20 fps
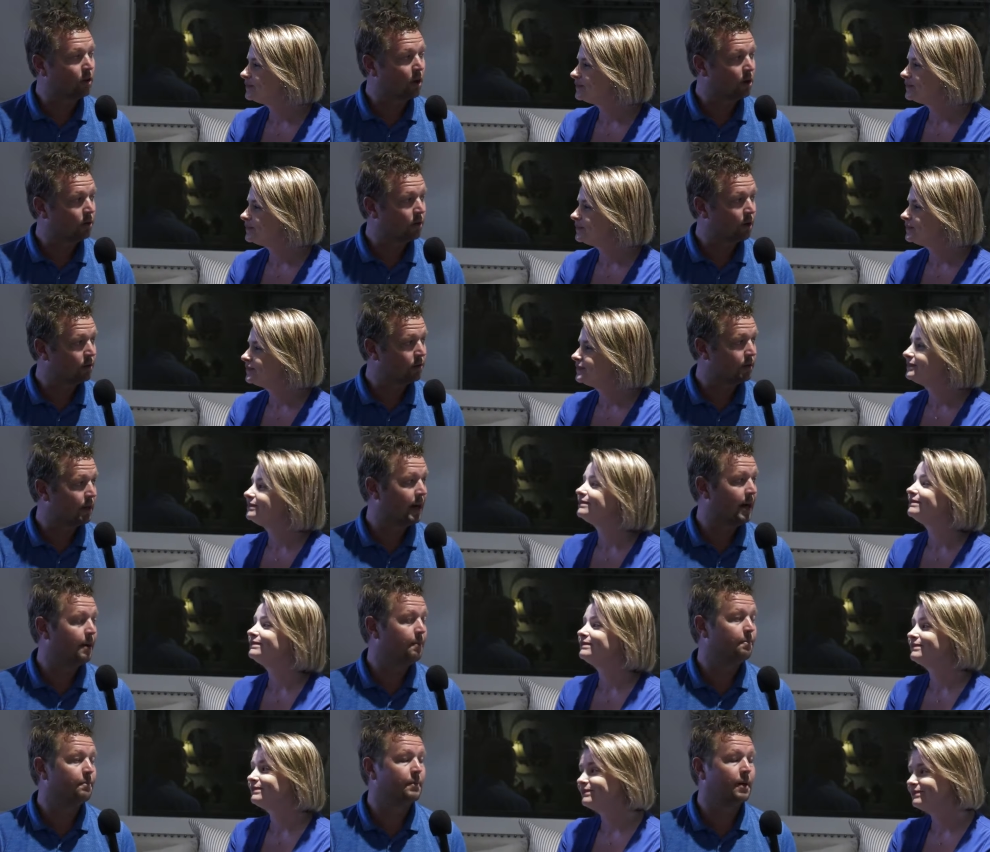Speaker 1: long, long
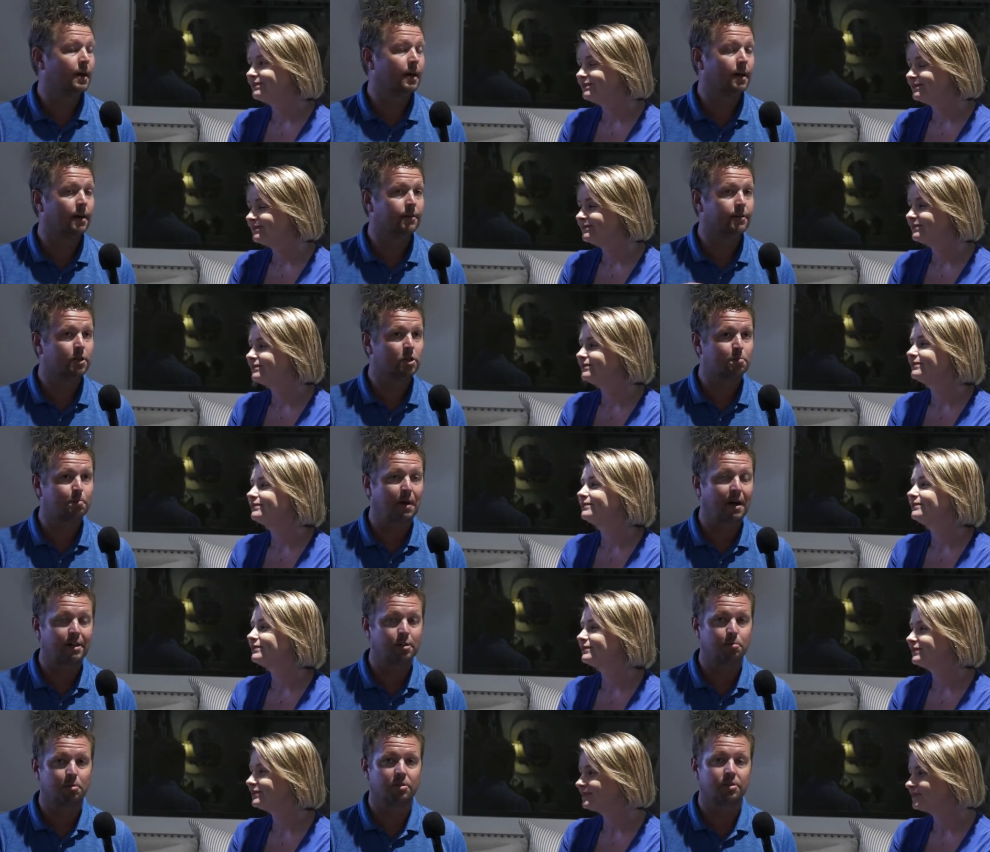time, uh, this
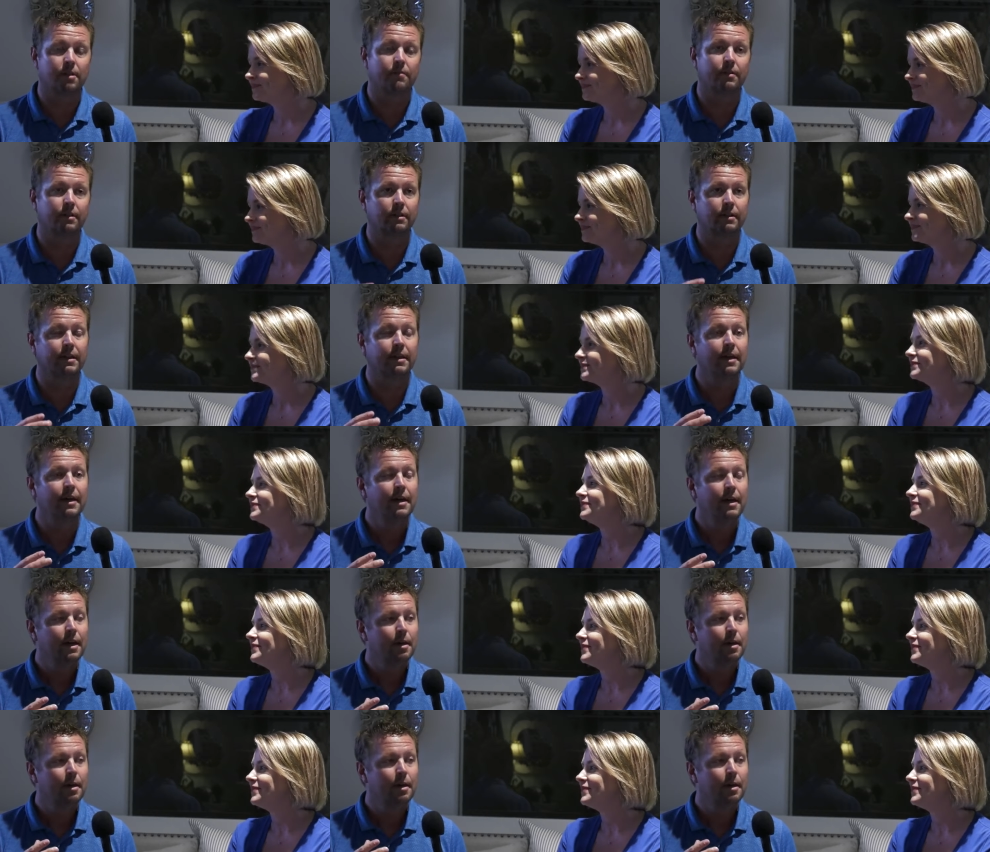spot specifically.